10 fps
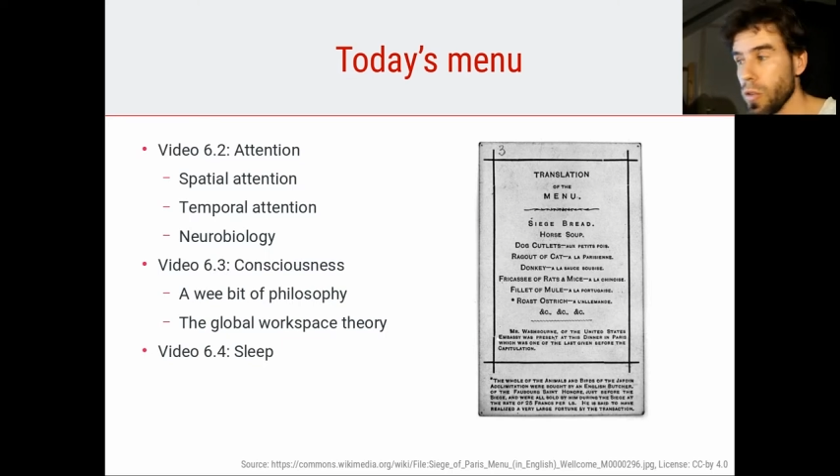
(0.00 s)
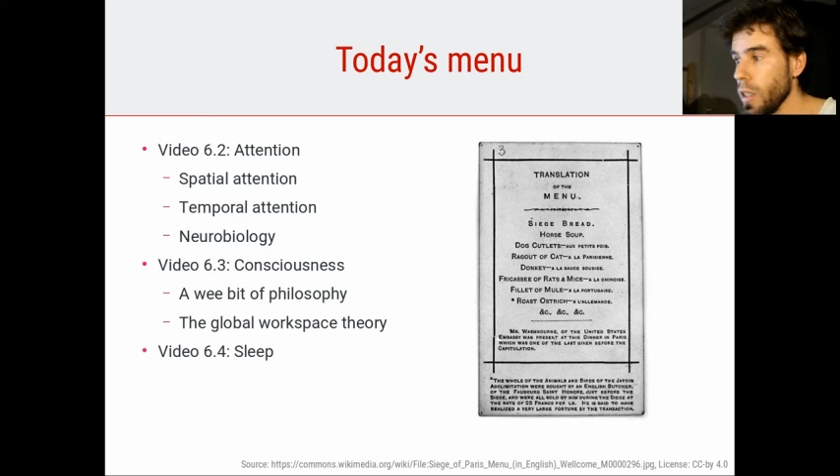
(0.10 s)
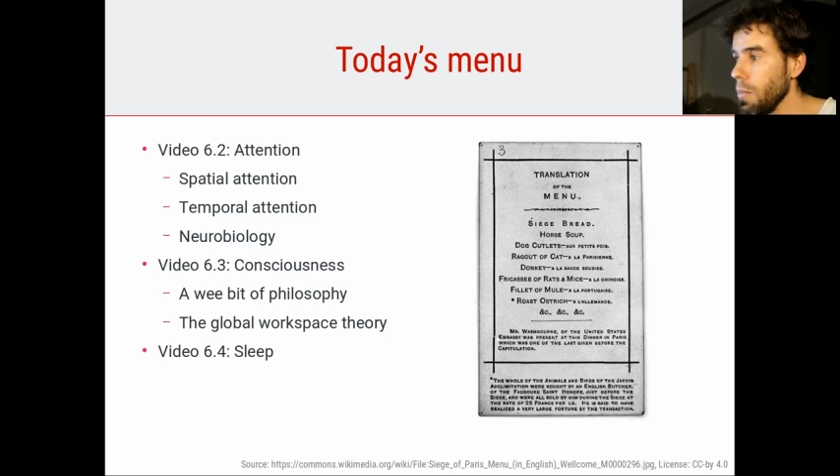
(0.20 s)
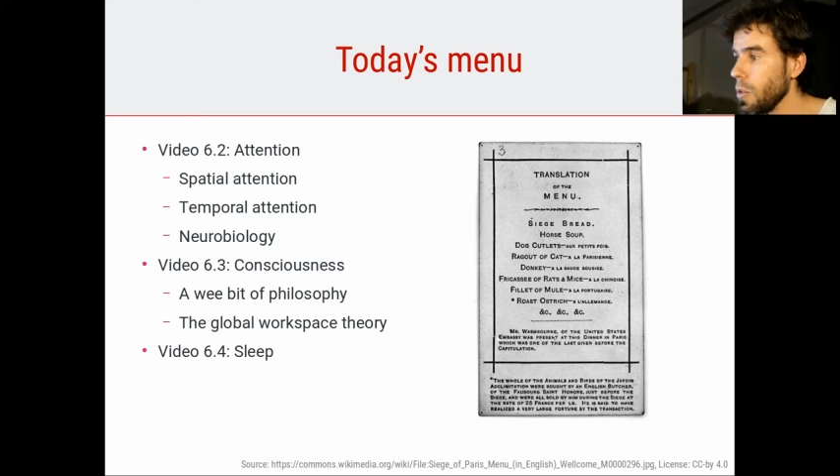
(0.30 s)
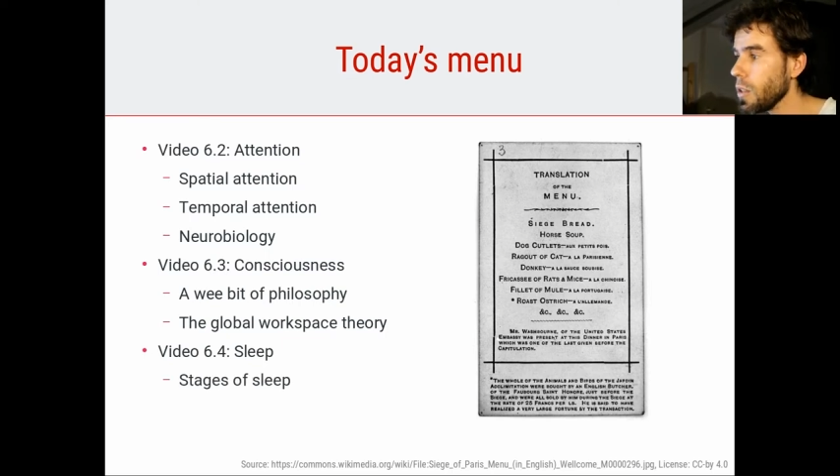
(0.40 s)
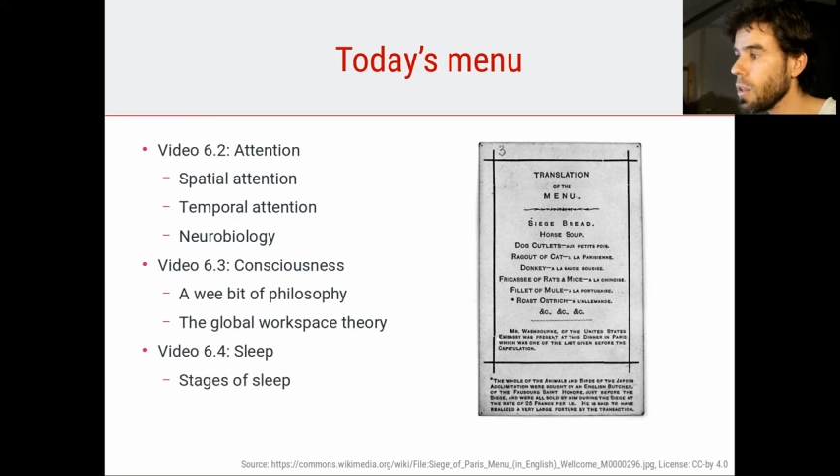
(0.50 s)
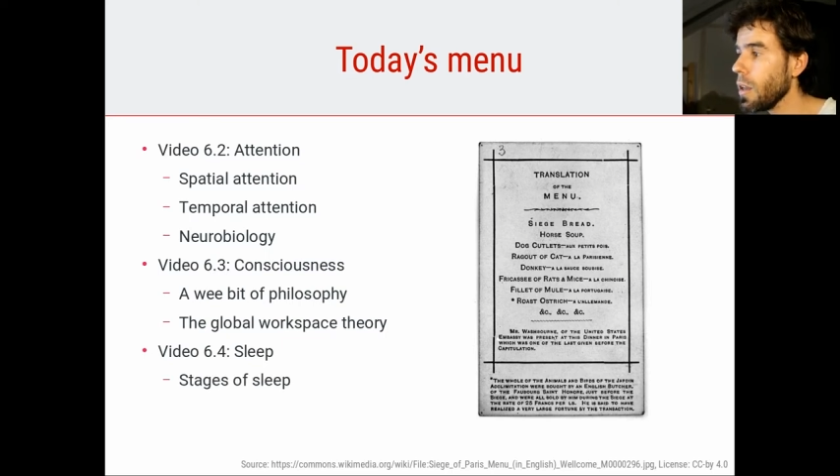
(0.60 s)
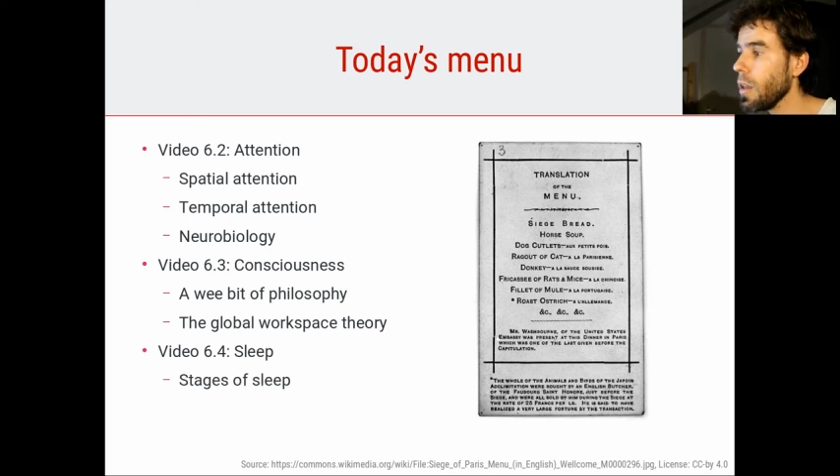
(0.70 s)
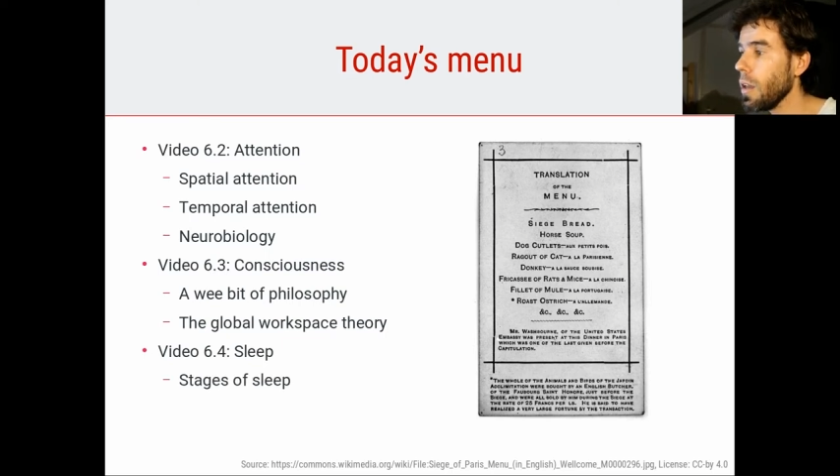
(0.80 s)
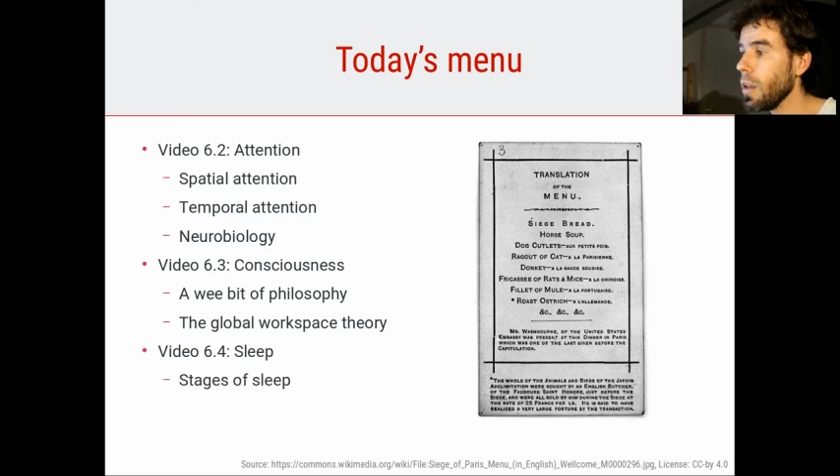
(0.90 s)
dreams,
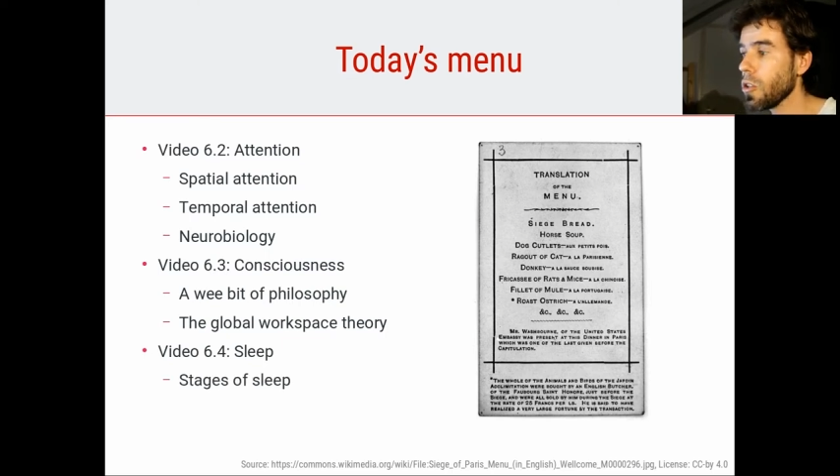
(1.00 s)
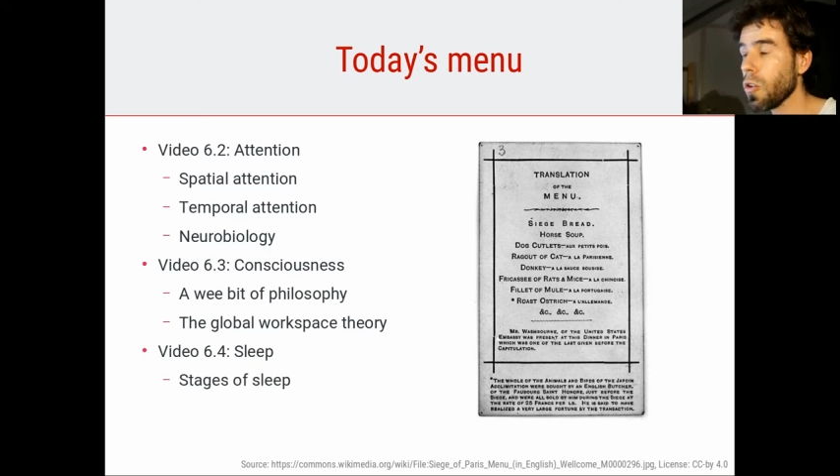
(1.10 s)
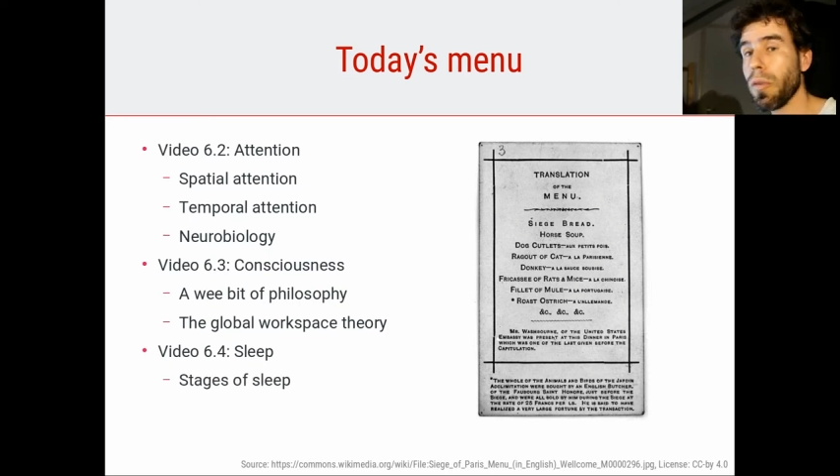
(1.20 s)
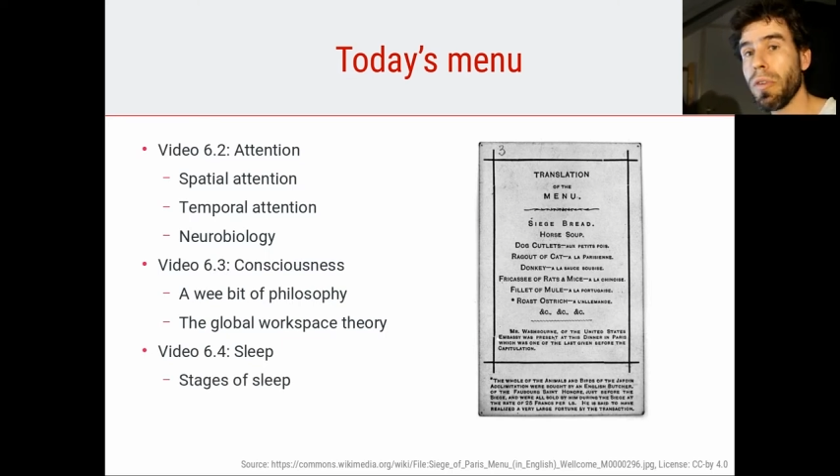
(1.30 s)
so the